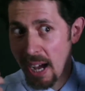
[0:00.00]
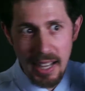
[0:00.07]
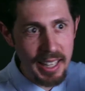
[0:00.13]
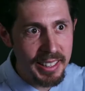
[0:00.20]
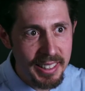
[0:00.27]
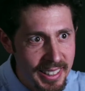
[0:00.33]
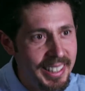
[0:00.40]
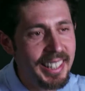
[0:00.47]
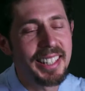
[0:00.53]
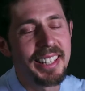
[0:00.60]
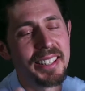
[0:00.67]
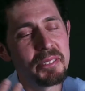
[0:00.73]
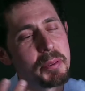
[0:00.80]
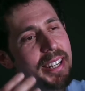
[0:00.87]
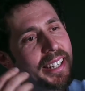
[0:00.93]

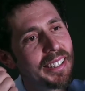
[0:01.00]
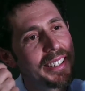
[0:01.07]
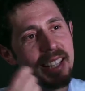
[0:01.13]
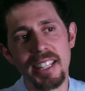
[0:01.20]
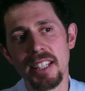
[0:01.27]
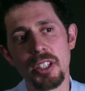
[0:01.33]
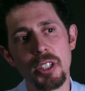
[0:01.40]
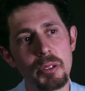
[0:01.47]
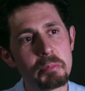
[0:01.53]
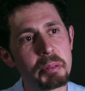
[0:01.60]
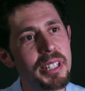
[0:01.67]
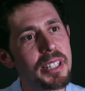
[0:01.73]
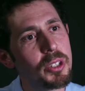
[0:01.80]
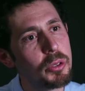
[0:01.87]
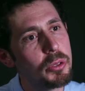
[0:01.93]

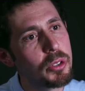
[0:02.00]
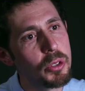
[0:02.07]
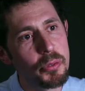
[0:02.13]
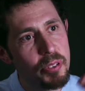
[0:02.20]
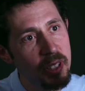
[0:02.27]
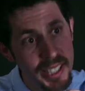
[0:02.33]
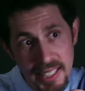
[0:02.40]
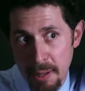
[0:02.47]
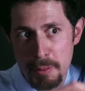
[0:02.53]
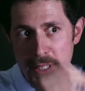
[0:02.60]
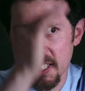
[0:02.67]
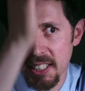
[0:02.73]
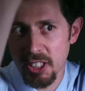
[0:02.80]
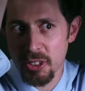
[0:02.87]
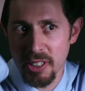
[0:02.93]
but you feel like I'm a
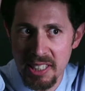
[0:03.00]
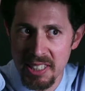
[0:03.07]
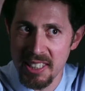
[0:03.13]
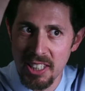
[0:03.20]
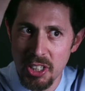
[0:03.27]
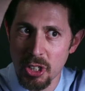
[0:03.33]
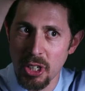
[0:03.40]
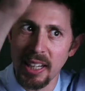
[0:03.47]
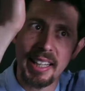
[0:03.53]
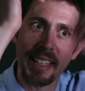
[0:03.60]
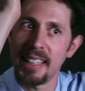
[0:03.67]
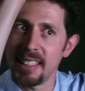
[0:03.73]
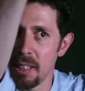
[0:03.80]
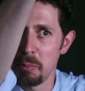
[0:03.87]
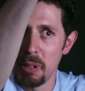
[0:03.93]
6th grade teacher, I gotta
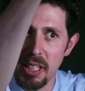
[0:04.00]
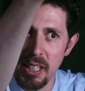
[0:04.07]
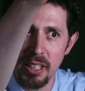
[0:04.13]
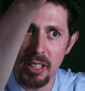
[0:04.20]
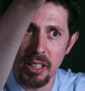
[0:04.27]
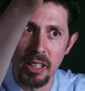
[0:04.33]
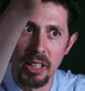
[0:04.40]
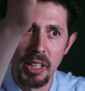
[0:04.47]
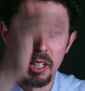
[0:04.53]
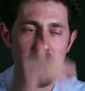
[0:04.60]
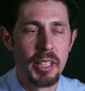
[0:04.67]
get them here.